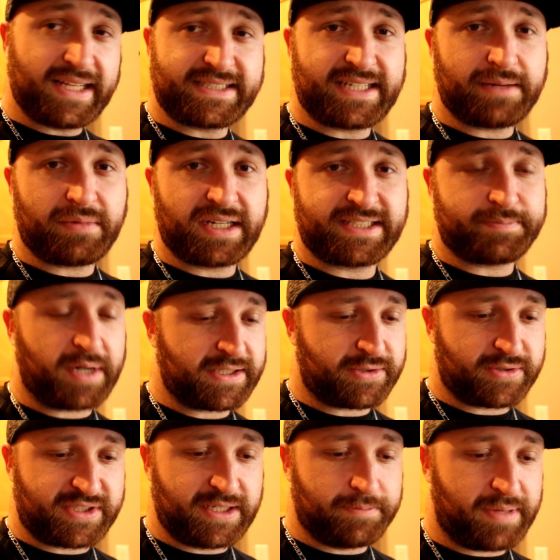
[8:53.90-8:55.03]
sent my
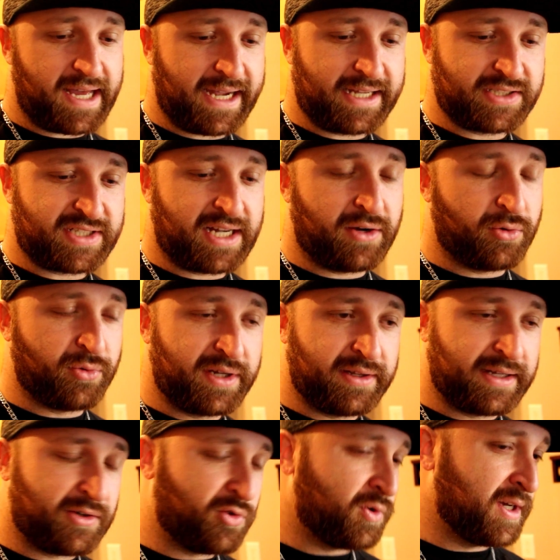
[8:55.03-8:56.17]
sponsorship package out
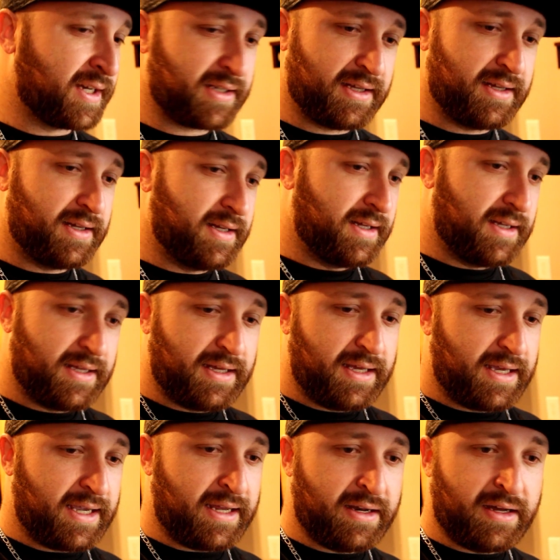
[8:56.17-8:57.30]
really quick,
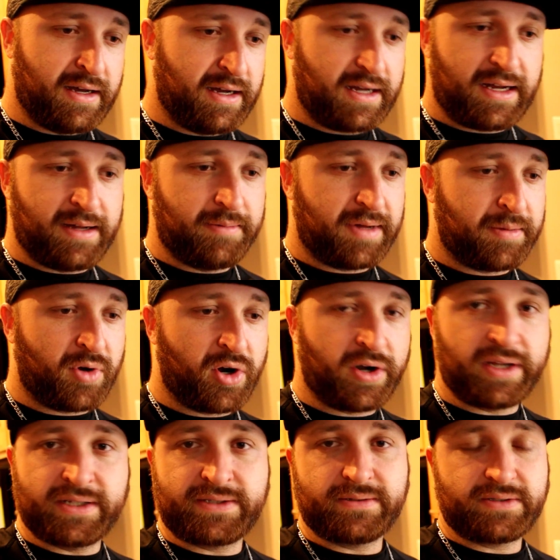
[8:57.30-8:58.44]
and I'm
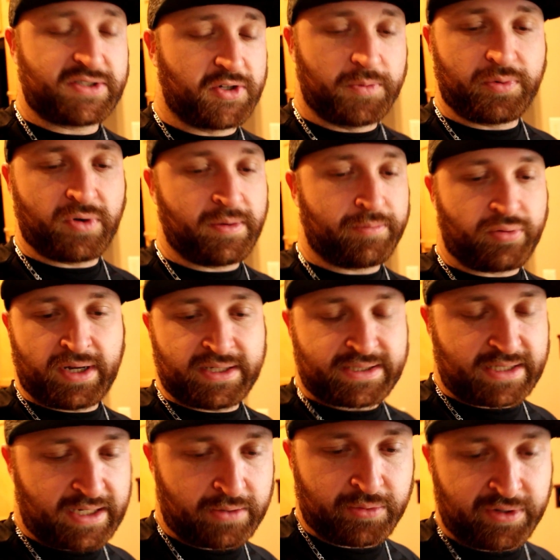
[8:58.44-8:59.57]
already super
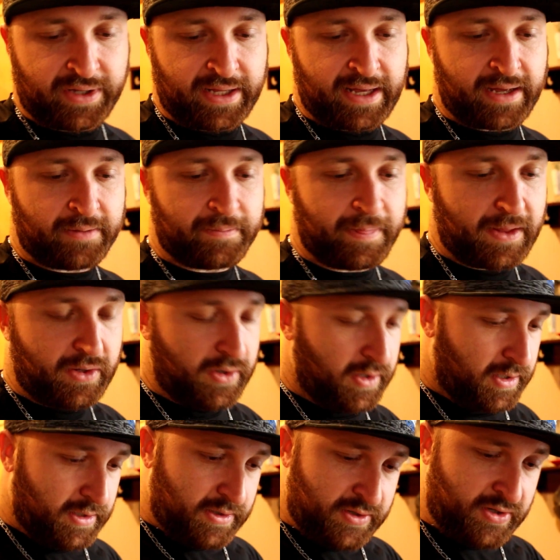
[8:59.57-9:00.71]
impressed. I really am.
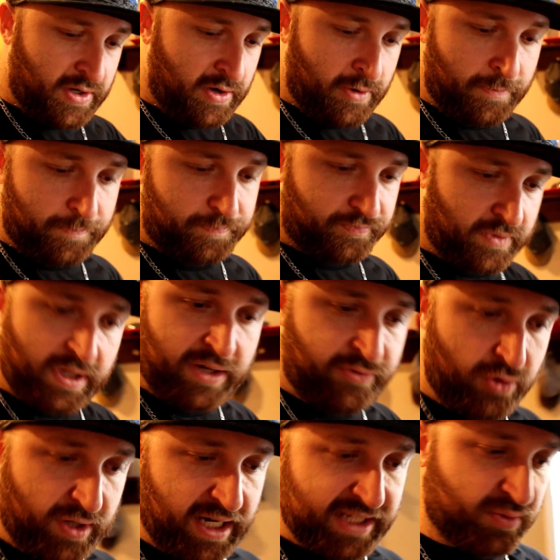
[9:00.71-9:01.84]
So if
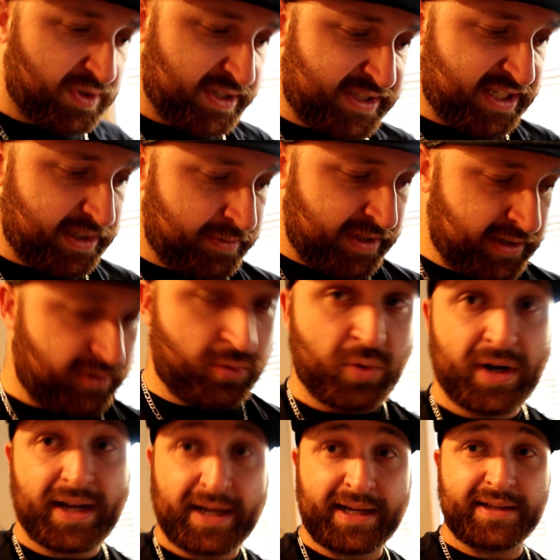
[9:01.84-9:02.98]
you guys want to see me
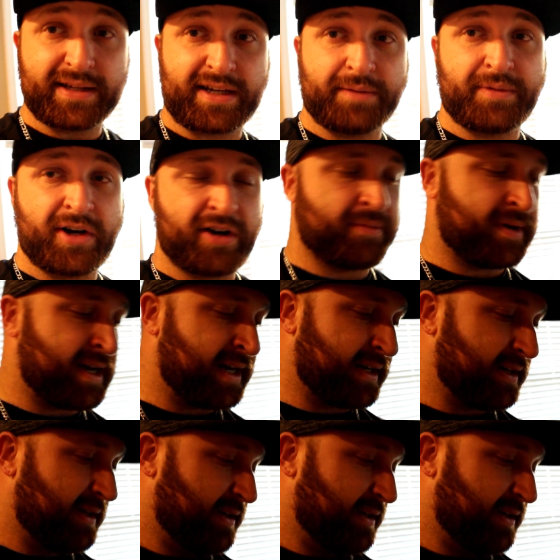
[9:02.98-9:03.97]
when I get the Camaro back,